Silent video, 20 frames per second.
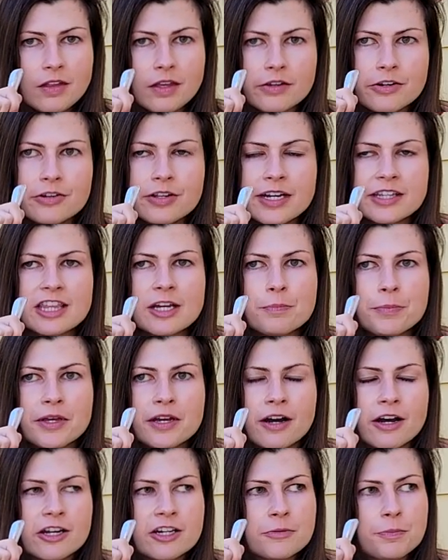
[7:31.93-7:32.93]
You know, like the
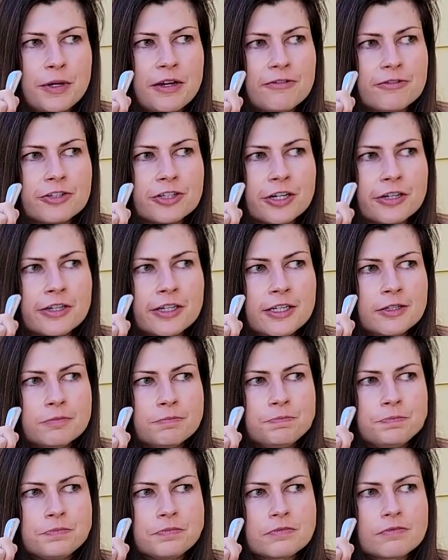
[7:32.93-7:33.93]
Beyond beef jerky,
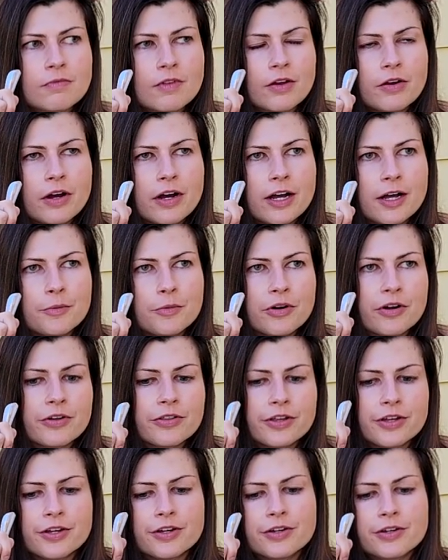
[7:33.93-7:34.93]
um, or
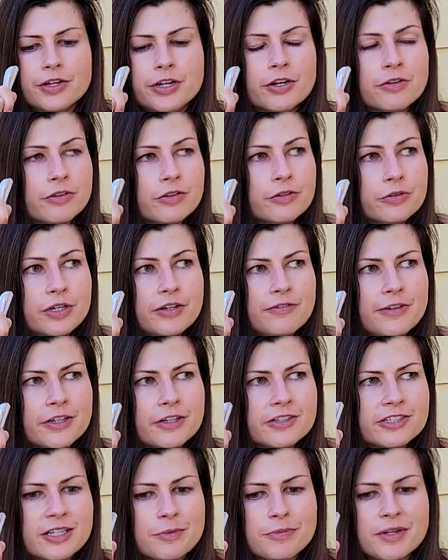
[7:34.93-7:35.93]
the you know Louisville
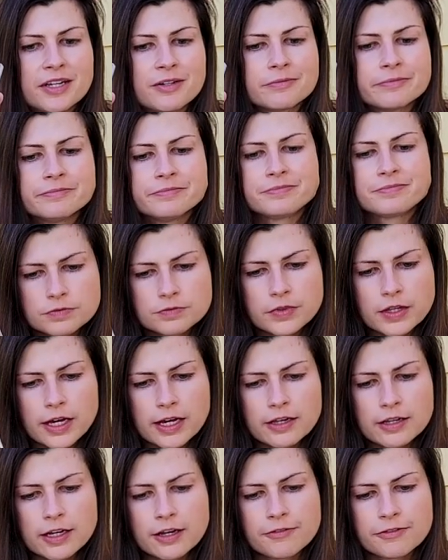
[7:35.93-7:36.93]
or something
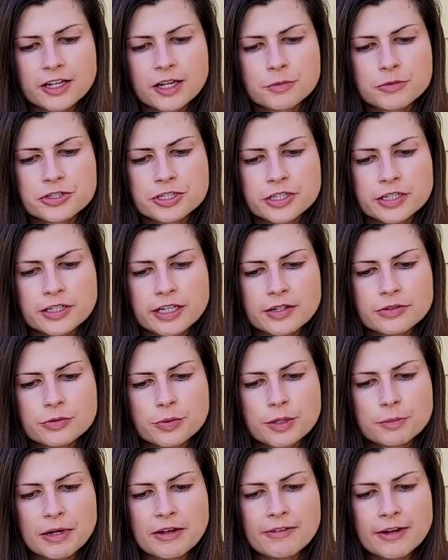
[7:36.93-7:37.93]
love kimchi. It's
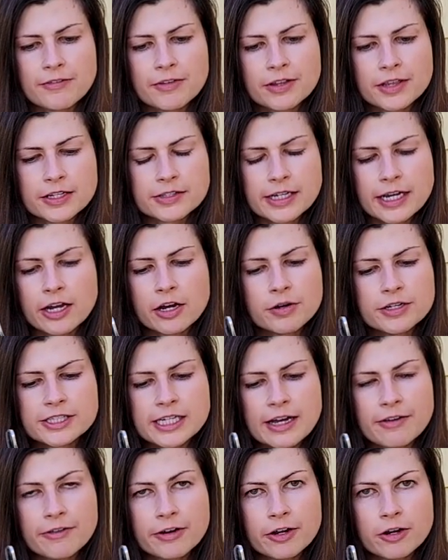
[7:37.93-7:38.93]
one of my favorite things. I always
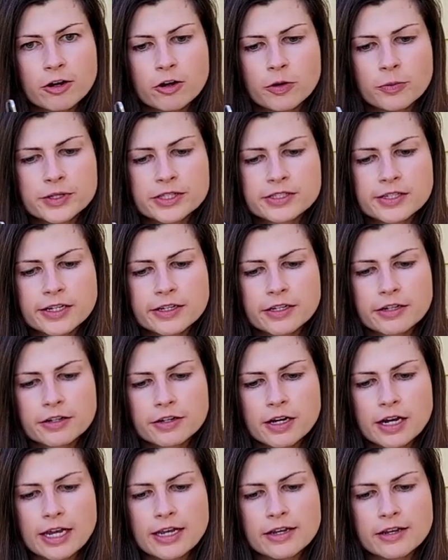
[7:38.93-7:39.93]
have it at home. It's like a,
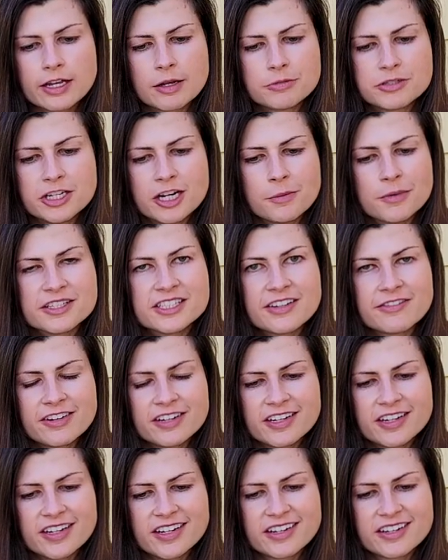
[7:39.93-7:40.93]
I eat kimchi almost every
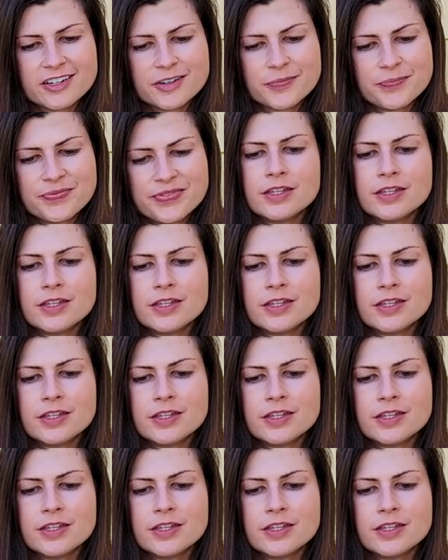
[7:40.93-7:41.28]
day at home.